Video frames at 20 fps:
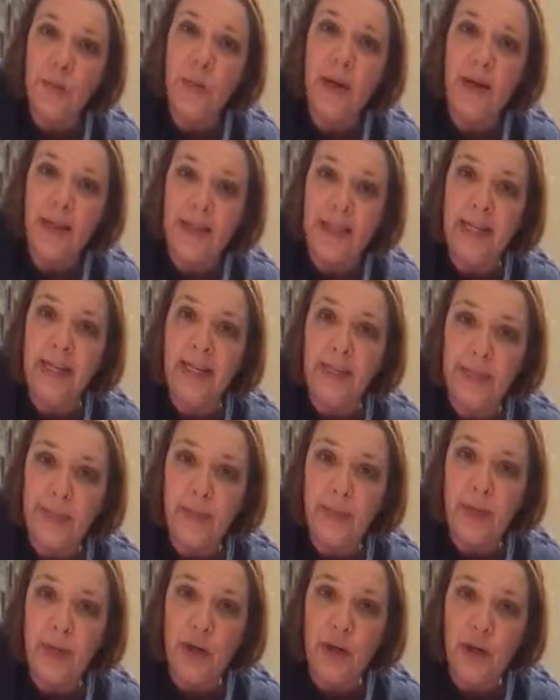where it needs to
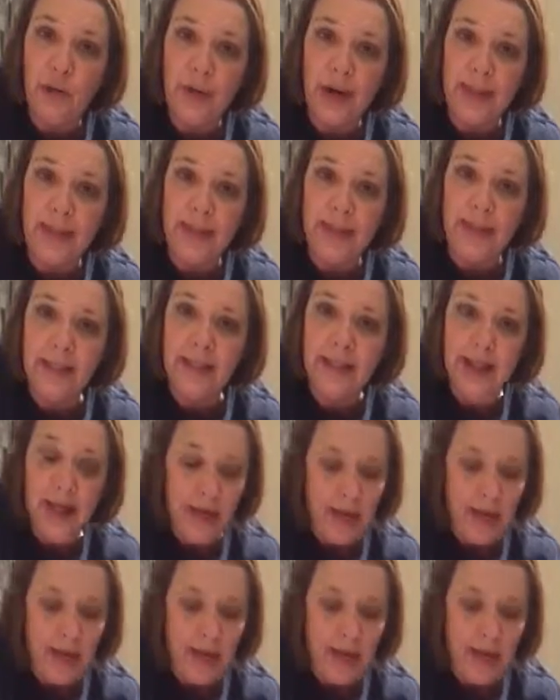be corrected.